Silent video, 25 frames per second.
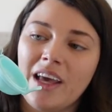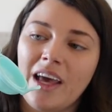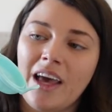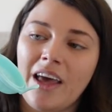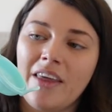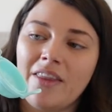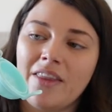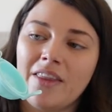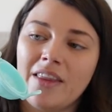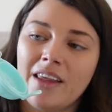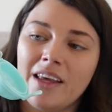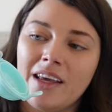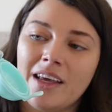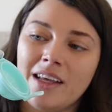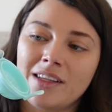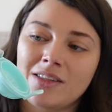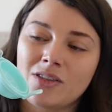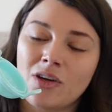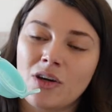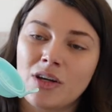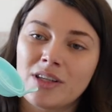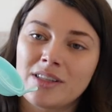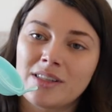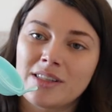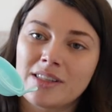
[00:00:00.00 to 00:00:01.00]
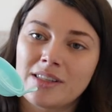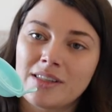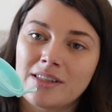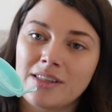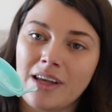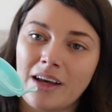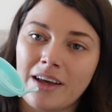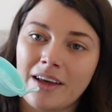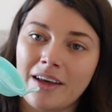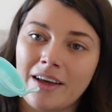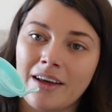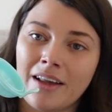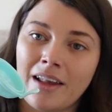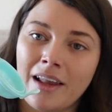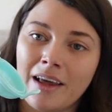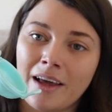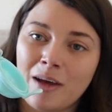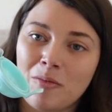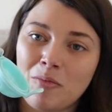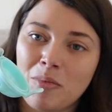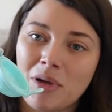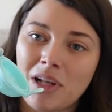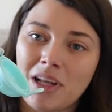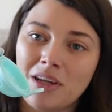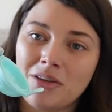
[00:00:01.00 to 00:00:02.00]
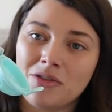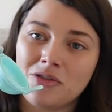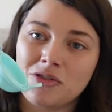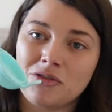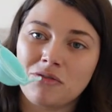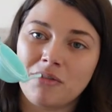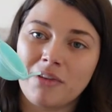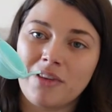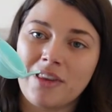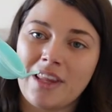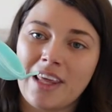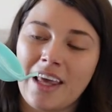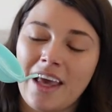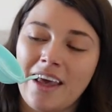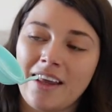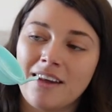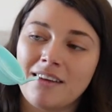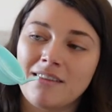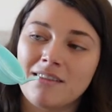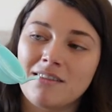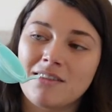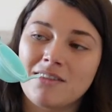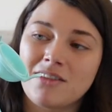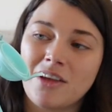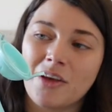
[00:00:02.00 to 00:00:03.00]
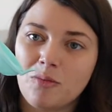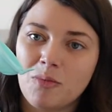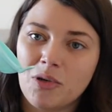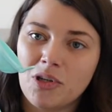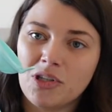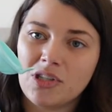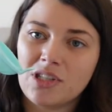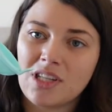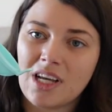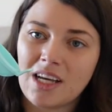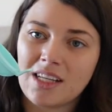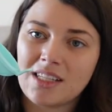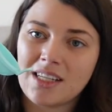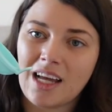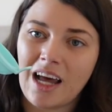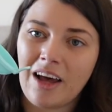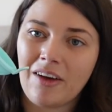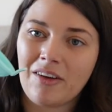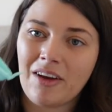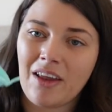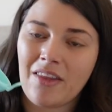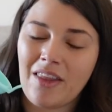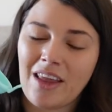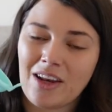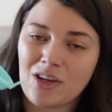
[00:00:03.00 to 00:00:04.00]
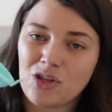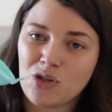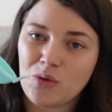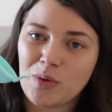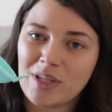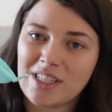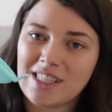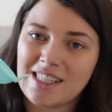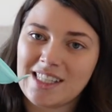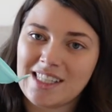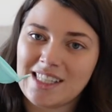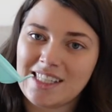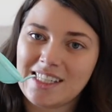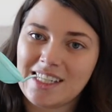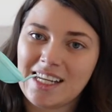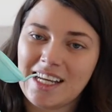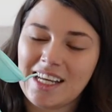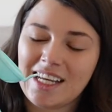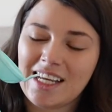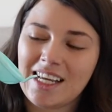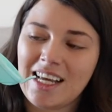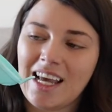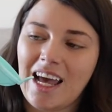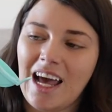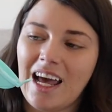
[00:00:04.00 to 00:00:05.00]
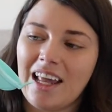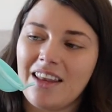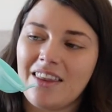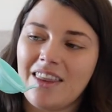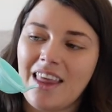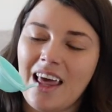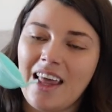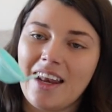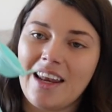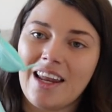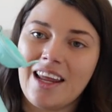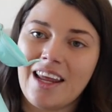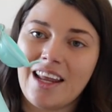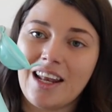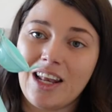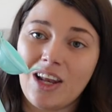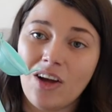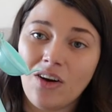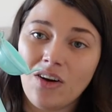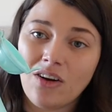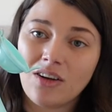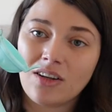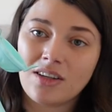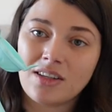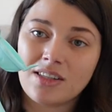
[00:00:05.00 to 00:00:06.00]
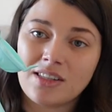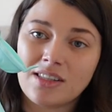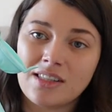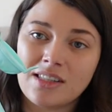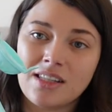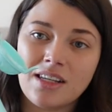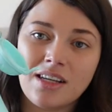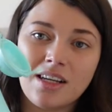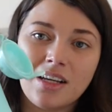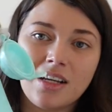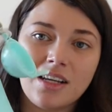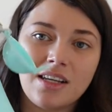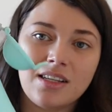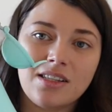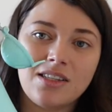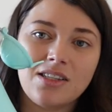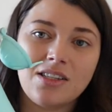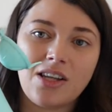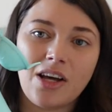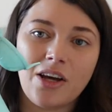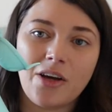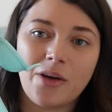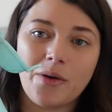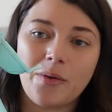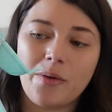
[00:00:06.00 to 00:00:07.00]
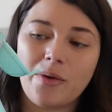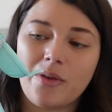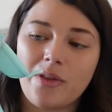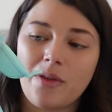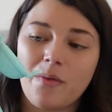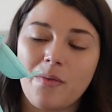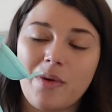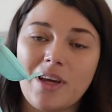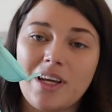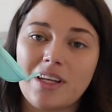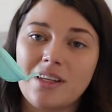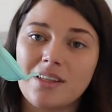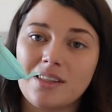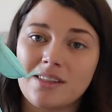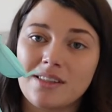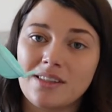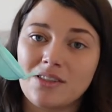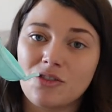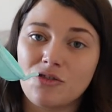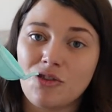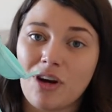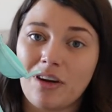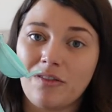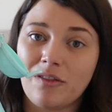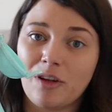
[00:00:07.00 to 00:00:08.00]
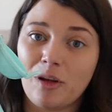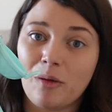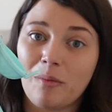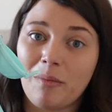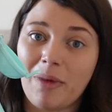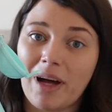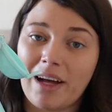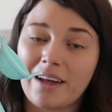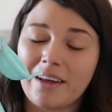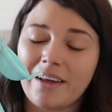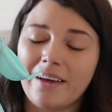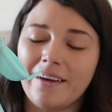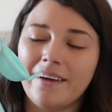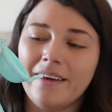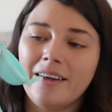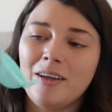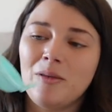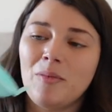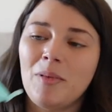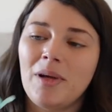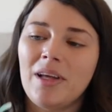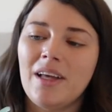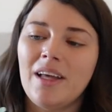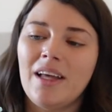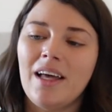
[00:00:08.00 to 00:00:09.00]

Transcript: and it's got a sucker like a plunger at the end so you push that down and then twist it and then it locks so the weed doesn't travel back up